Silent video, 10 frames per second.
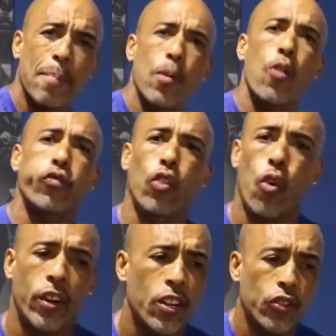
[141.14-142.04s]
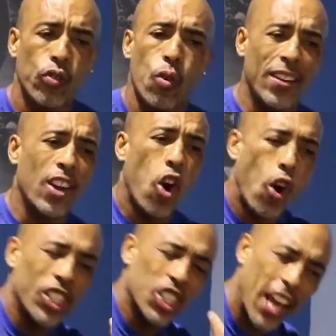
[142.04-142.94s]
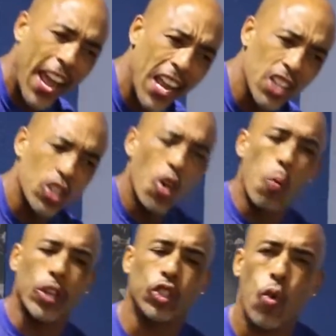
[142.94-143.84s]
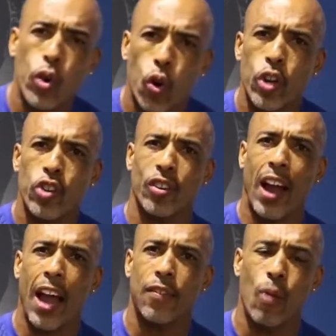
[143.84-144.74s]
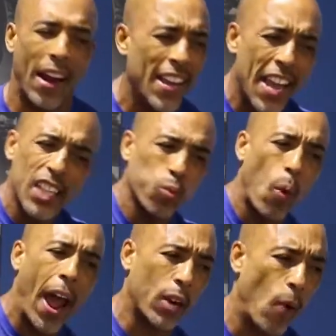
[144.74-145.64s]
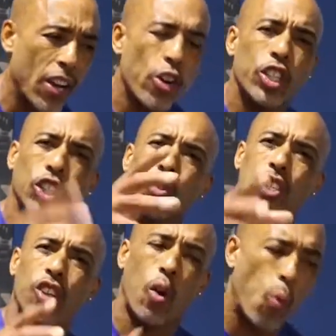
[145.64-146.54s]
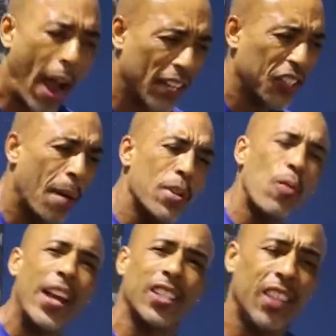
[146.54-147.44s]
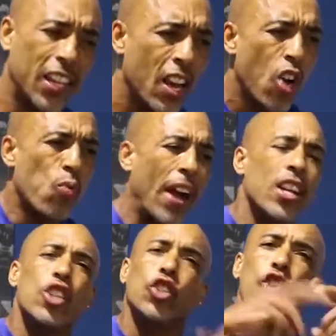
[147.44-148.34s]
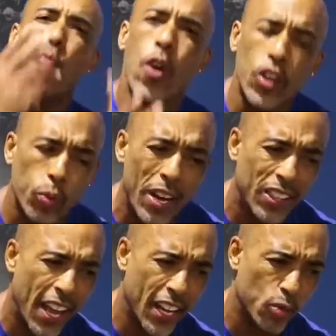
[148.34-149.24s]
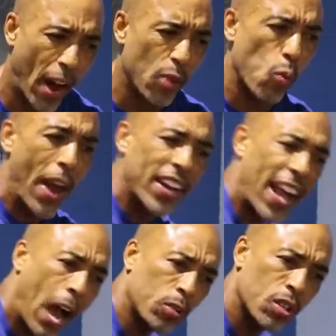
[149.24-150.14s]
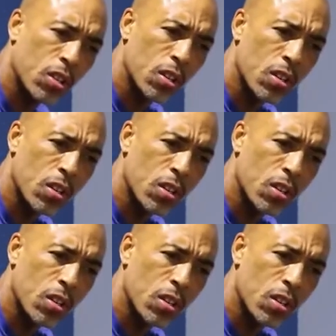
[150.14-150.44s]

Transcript: and move through it or change what's going on in your life, right? It's whack, right? Your excuses are whack, W-A-C, right? Do one of three things, right? Wait it out,